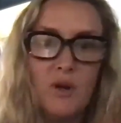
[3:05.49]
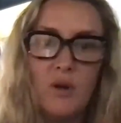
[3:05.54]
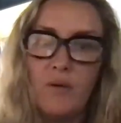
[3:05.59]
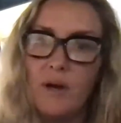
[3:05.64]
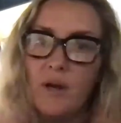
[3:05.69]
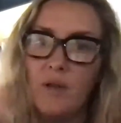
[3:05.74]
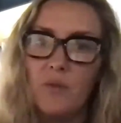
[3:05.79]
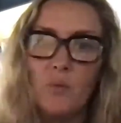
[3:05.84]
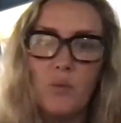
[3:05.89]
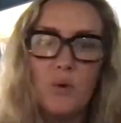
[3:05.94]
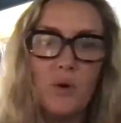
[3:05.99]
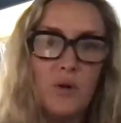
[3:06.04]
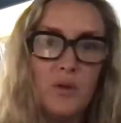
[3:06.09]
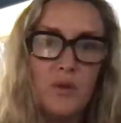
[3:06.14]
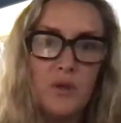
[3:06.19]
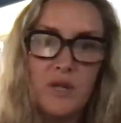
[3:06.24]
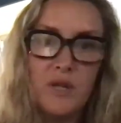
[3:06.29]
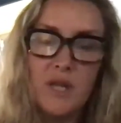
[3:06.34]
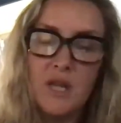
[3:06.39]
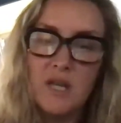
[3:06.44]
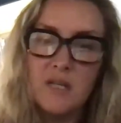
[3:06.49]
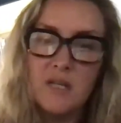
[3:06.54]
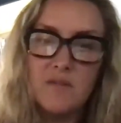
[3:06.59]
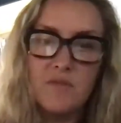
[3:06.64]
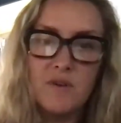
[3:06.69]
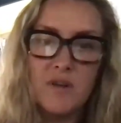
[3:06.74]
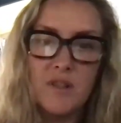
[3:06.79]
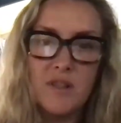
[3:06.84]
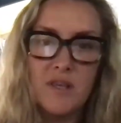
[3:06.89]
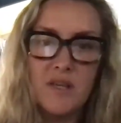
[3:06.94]
around the world looking at
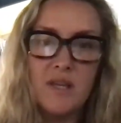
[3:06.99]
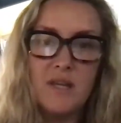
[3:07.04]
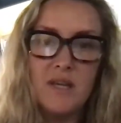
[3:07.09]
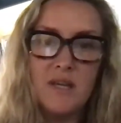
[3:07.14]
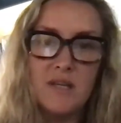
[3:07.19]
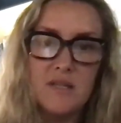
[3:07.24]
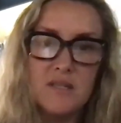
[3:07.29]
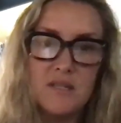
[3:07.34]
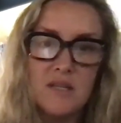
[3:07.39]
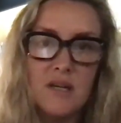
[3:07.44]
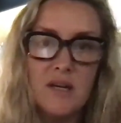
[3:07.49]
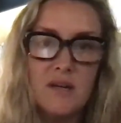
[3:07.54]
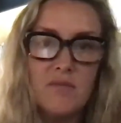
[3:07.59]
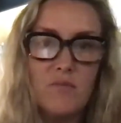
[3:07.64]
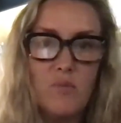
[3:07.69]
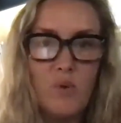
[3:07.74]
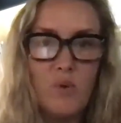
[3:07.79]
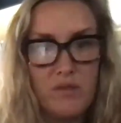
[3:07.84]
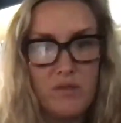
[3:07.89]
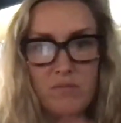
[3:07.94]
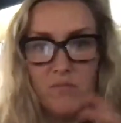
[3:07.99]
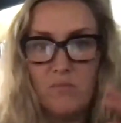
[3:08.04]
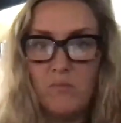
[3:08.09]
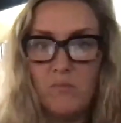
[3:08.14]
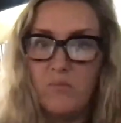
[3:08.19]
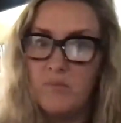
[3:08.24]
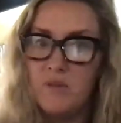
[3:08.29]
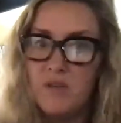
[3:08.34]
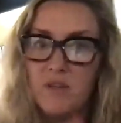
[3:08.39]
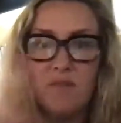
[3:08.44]
different things, with
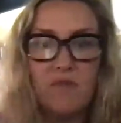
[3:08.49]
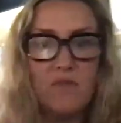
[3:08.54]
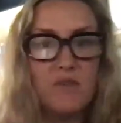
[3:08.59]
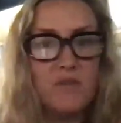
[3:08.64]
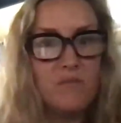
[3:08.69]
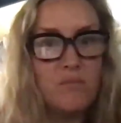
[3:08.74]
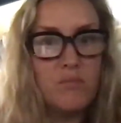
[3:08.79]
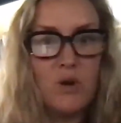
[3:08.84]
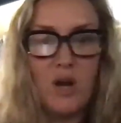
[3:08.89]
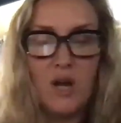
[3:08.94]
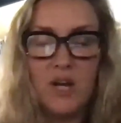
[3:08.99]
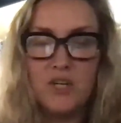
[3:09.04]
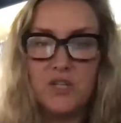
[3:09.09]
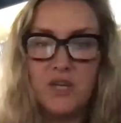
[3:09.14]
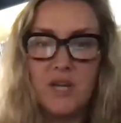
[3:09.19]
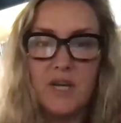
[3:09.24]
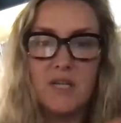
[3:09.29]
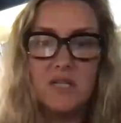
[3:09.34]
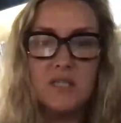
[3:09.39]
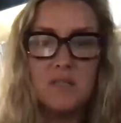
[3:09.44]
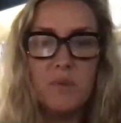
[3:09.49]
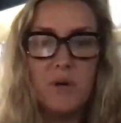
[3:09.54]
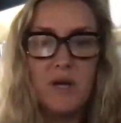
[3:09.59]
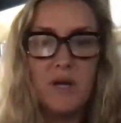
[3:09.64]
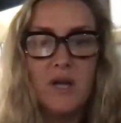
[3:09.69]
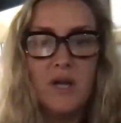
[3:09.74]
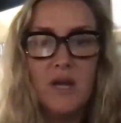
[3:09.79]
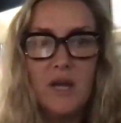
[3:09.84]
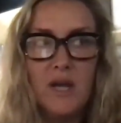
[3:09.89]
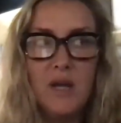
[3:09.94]
different projects, but
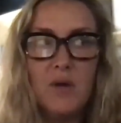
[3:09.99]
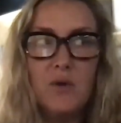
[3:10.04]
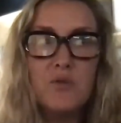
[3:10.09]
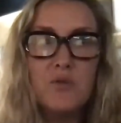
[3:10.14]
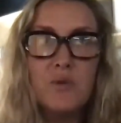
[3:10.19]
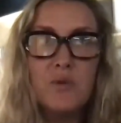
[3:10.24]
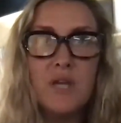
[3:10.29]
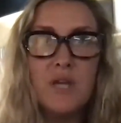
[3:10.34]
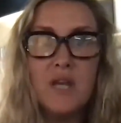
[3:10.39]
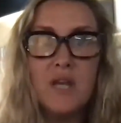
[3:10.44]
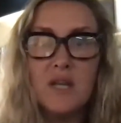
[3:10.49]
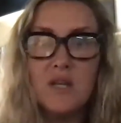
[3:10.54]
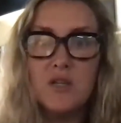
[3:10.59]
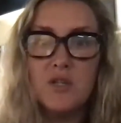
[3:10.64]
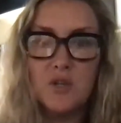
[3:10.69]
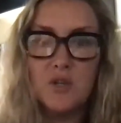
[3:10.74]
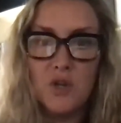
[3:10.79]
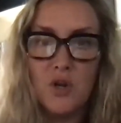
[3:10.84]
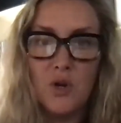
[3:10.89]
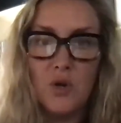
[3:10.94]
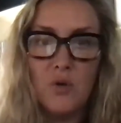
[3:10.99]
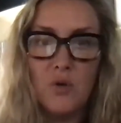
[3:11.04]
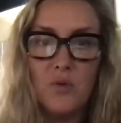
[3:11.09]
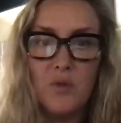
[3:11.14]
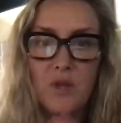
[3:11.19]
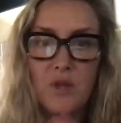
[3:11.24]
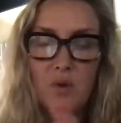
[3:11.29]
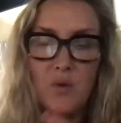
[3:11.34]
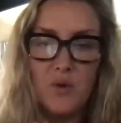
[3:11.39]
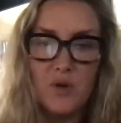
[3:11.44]
it was really getting to know
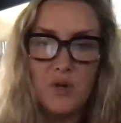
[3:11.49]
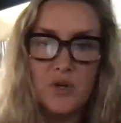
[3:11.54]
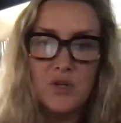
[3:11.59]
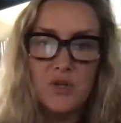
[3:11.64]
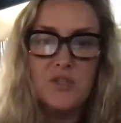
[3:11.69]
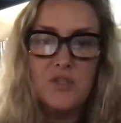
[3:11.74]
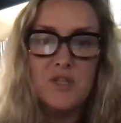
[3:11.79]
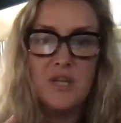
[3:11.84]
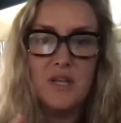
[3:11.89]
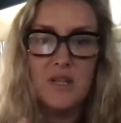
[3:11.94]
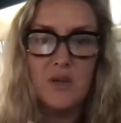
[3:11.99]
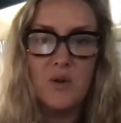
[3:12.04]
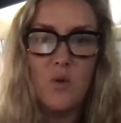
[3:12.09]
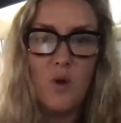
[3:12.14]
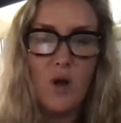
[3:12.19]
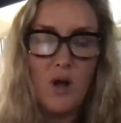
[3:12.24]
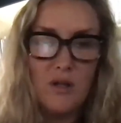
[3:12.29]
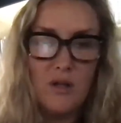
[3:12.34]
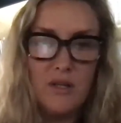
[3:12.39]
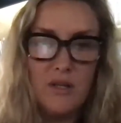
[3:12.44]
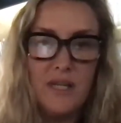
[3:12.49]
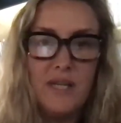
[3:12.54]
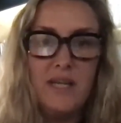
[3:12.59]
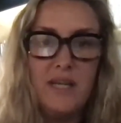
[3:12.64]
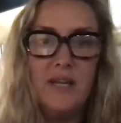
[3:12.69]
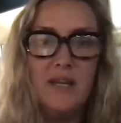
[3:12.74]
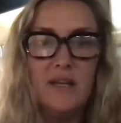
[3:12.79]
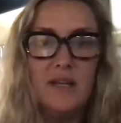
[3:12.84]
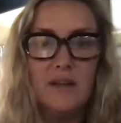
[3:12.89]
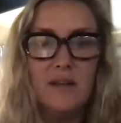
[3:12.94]
the owners and the
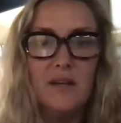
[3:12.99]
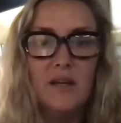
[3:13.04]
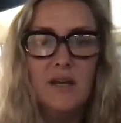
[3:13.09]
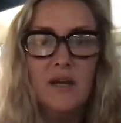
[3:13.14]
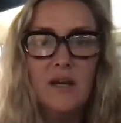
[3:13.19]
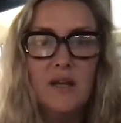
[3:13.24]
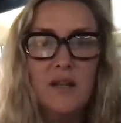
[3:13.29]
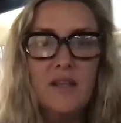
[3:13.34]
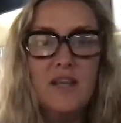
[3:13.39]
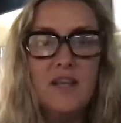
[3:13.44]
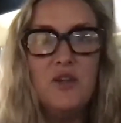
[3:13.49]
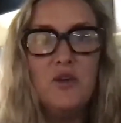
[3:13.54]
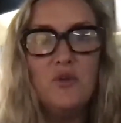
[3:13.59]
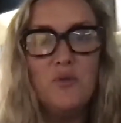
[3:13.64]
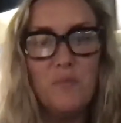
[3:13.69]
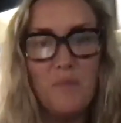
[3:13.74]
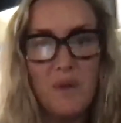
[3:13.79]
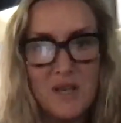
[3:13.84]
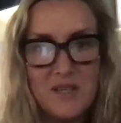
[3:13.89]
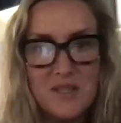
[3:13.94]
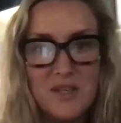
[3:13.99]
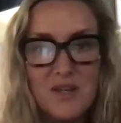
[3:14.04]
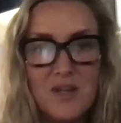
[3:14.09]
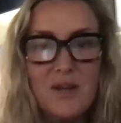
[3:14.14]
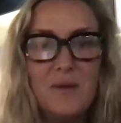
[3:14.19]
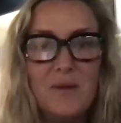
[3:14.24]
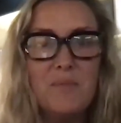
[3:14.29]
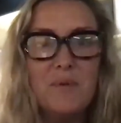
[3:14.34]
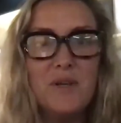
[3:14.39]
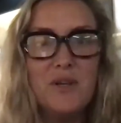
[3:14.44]
quality. And then you'll mess
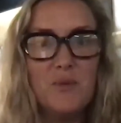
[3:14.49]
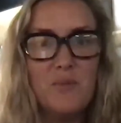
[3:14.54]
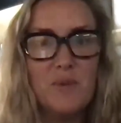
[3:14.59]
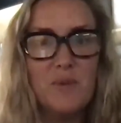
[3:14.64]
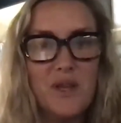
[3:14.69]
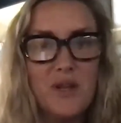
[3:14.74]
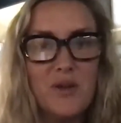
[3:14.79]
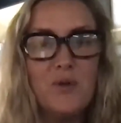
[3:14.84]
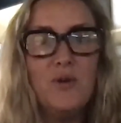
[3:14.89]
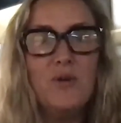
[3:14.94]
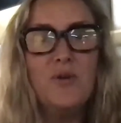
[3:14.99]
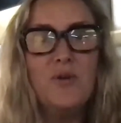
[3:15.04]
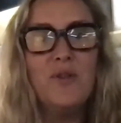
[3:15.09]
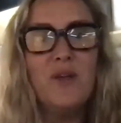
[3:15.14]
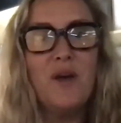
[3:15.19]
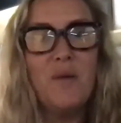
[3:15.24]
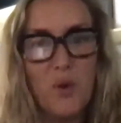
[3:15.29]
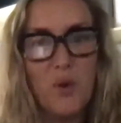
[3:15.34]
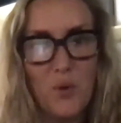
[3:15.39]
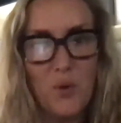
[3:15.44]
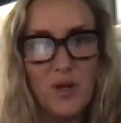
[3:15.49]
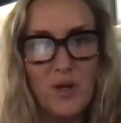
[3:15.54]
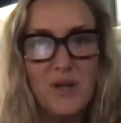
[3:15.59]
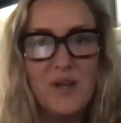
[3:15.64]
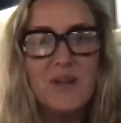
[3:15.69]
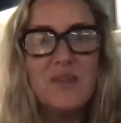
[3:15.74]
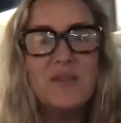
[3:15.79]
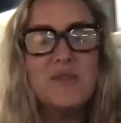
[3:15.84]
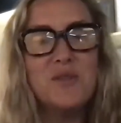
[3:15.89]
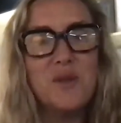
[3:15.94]
up and you'll be like, oh, that broke.
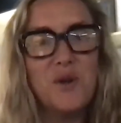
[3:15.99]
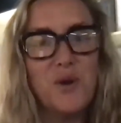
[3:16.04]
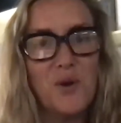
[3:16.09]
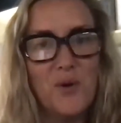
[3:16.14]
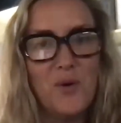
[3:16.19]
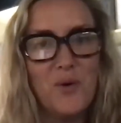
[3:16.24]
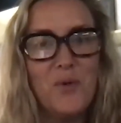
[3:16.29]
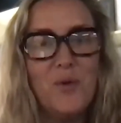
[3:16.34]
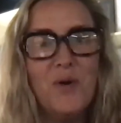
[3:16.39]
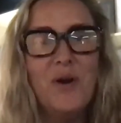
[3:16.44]
So